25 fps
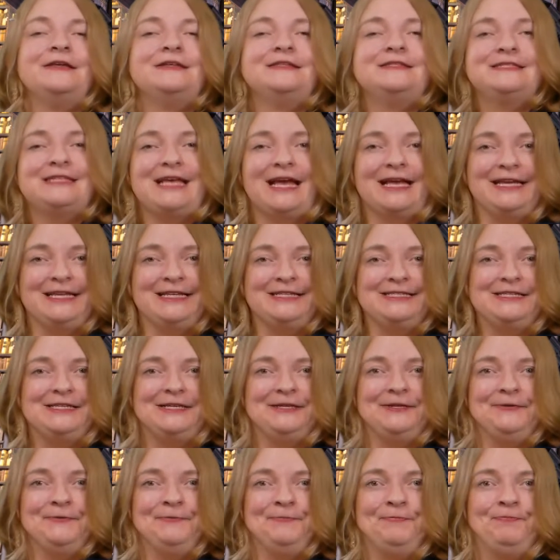Second,
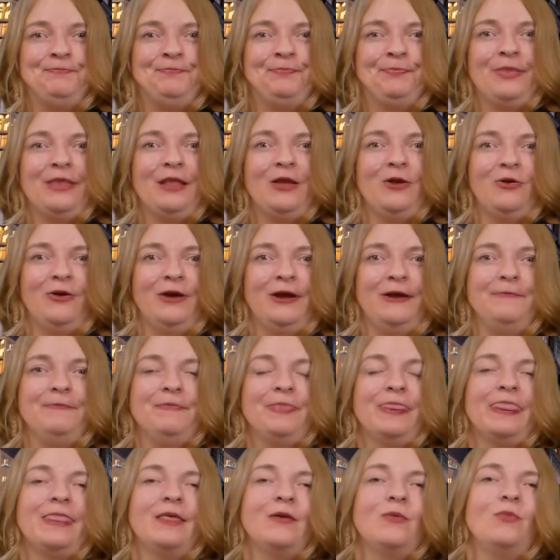all right,
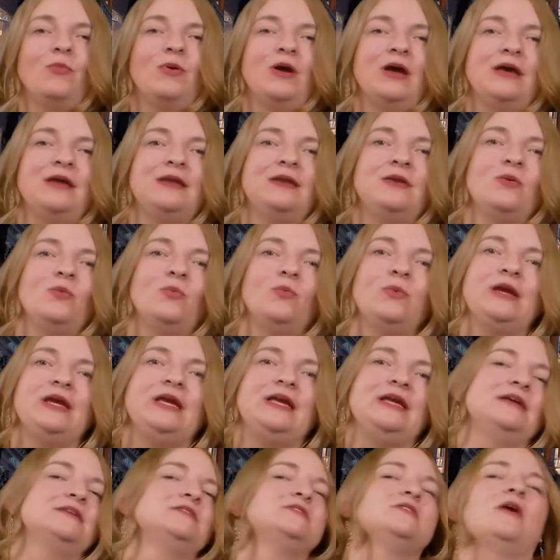when
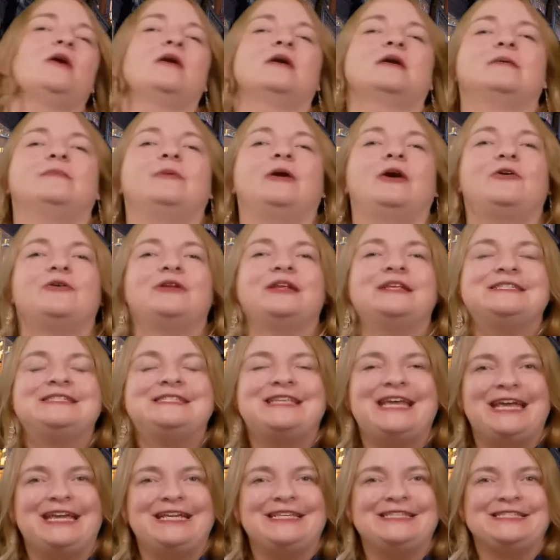we talk about
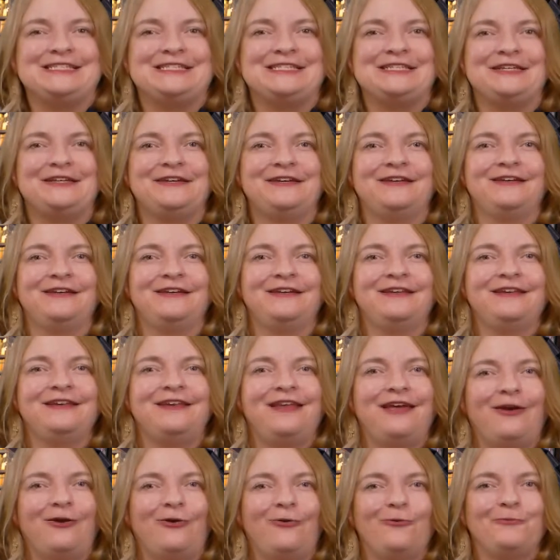dates.
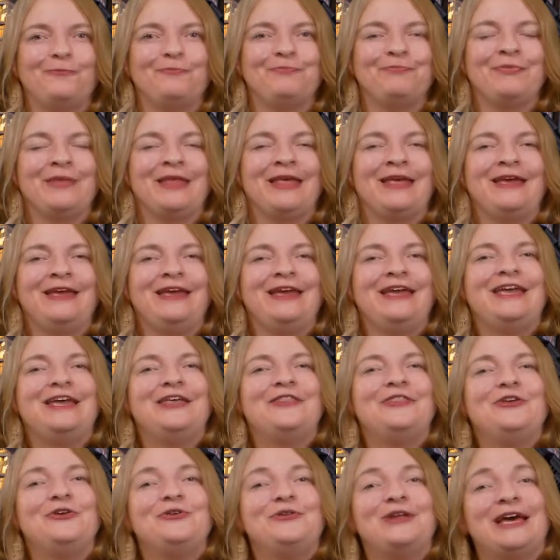Now,
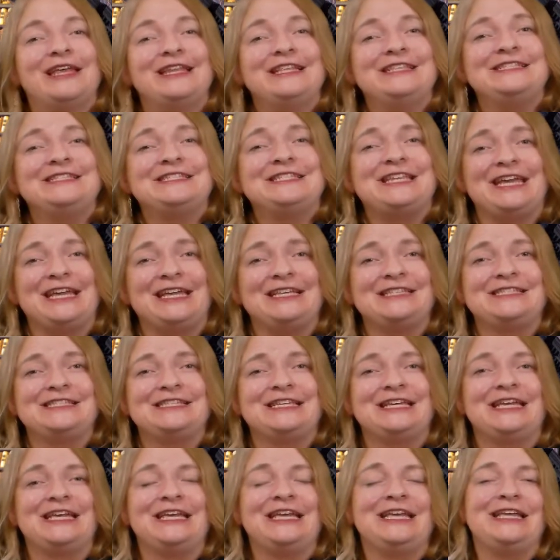the United States
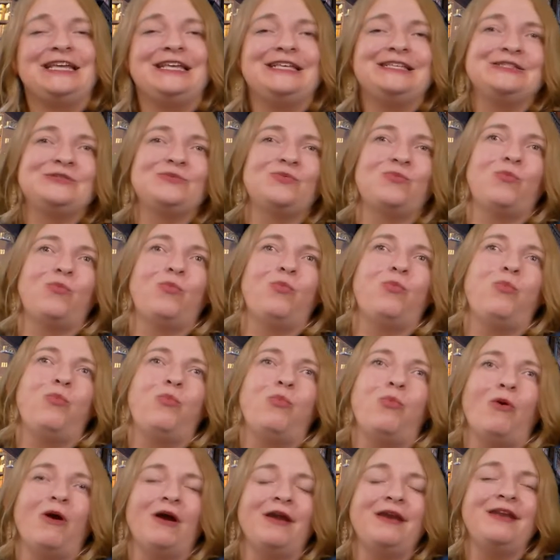is
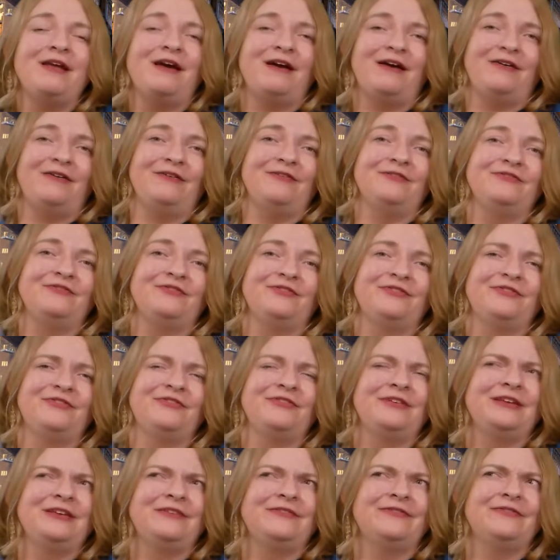one of,
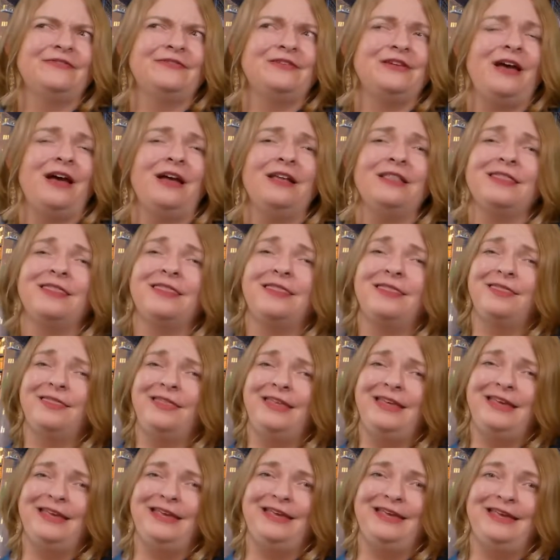if not
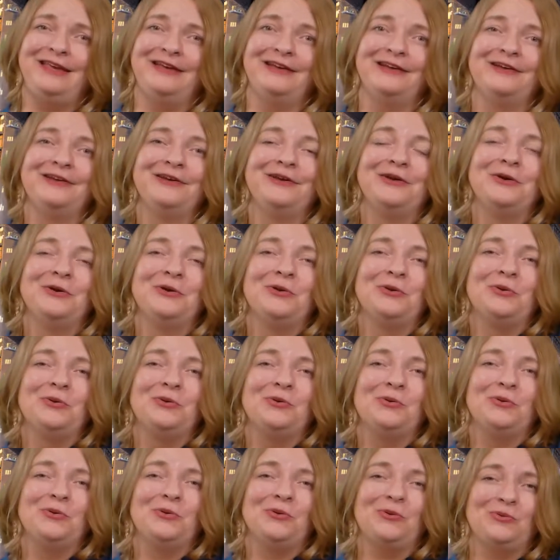the
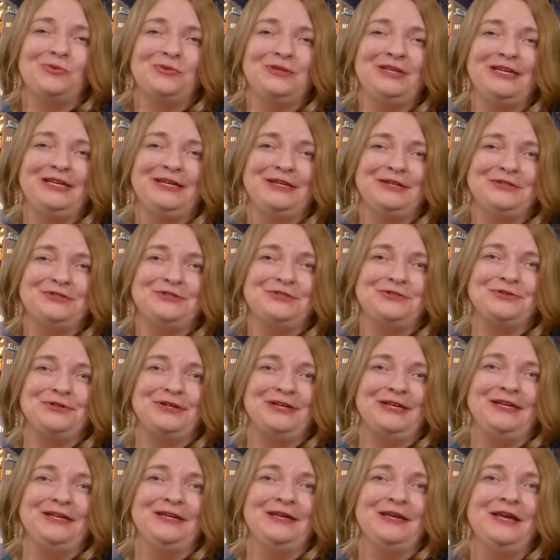only
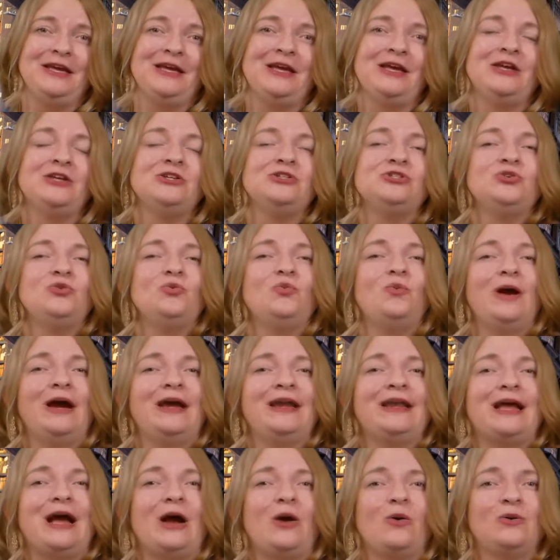country to
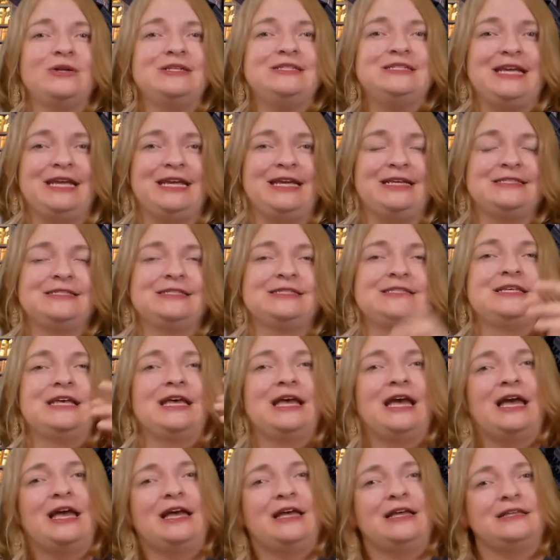write our dates
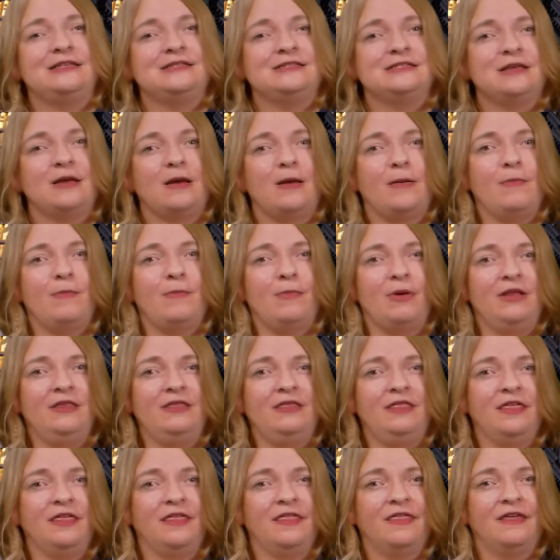as month,
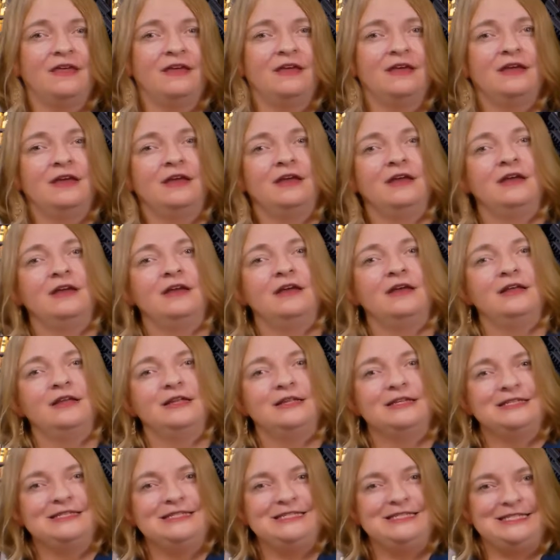
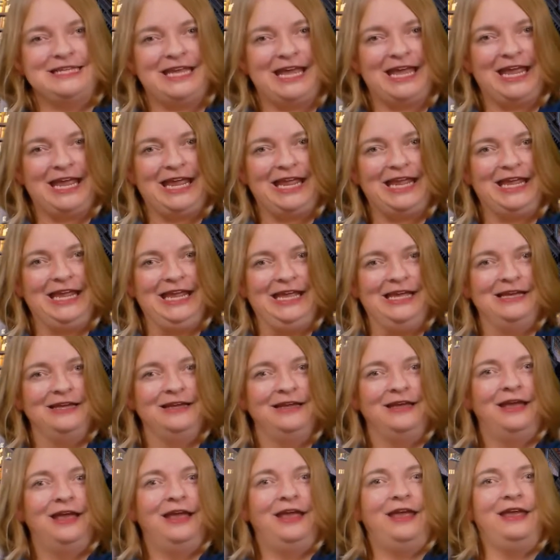day,
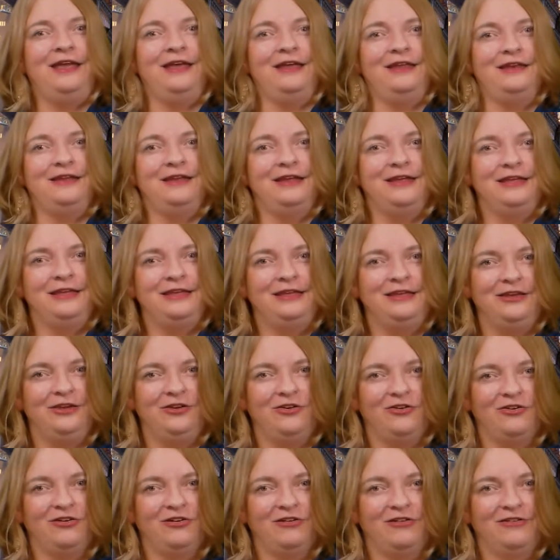and
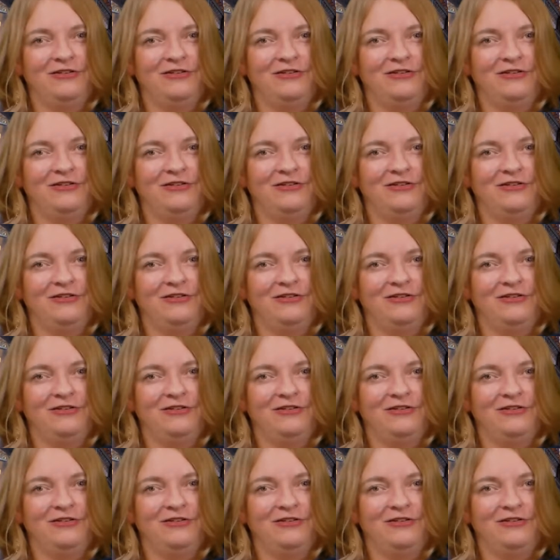year.